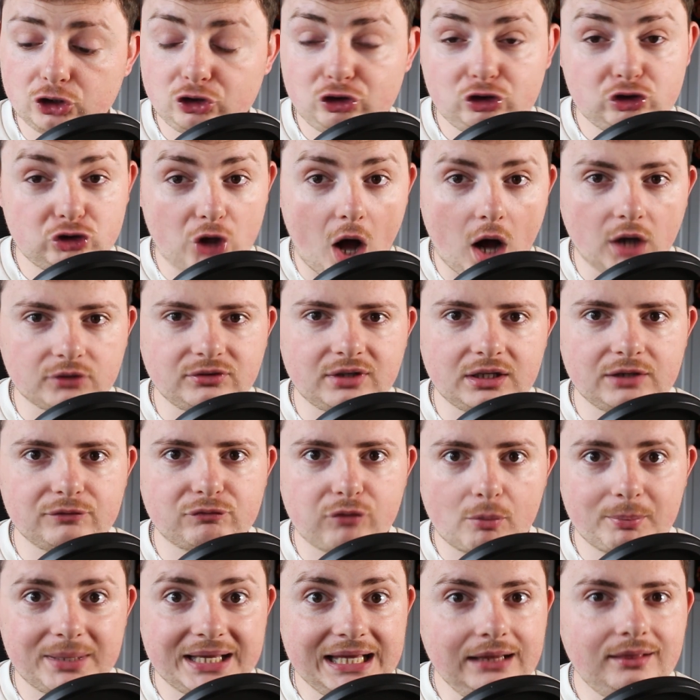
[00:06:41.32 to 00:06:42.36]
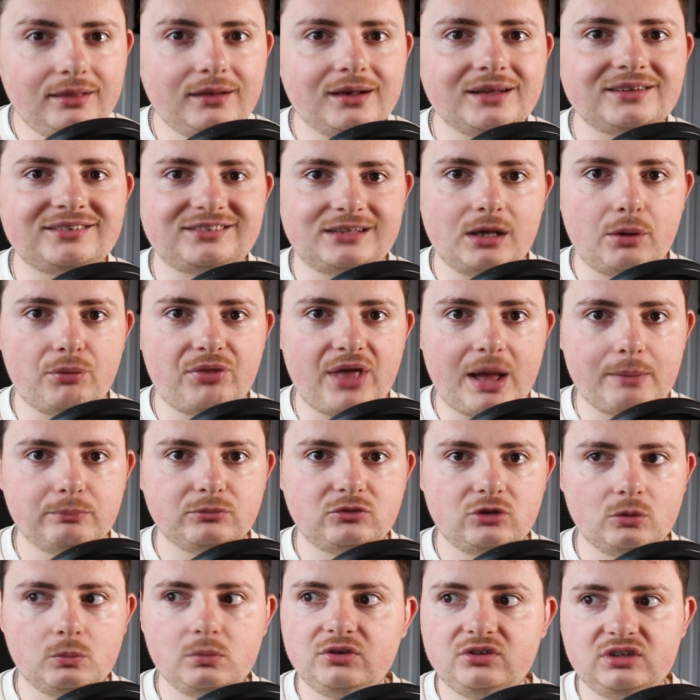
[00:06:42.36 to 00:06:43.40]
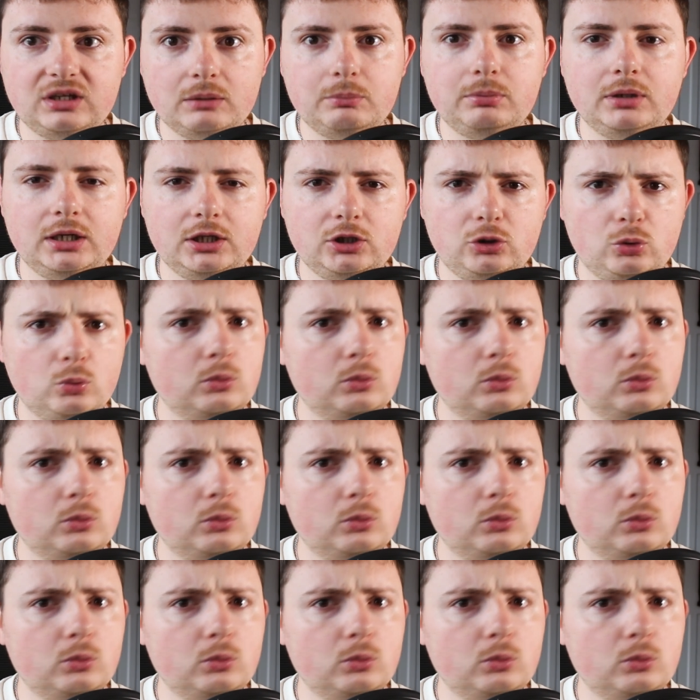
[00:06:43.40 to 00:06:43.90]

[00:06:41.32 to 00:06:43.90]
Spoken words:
starting from even at Southampton with Dibberling,